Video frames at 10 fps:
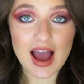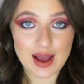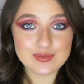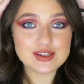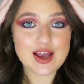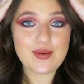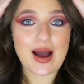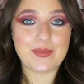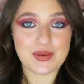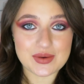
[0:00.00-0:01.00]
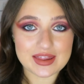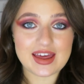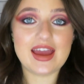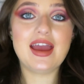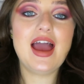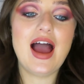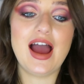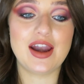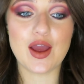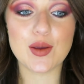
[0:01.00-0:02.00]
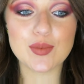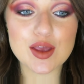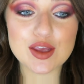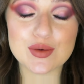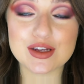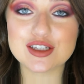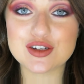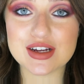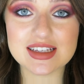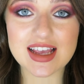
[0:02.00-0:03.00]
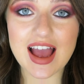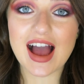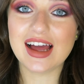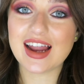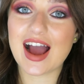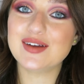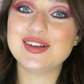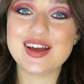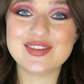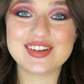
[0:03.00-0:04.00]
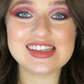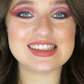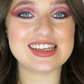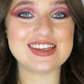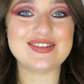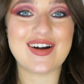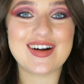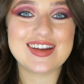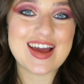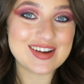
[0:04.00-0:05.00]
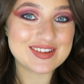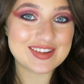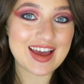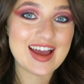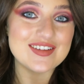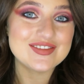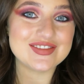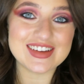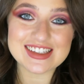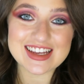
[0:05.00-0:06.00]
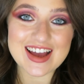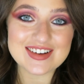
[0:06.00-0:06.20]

I'm so happy with it, and I hope you enjoyed it, and I will hopefully see you on another video.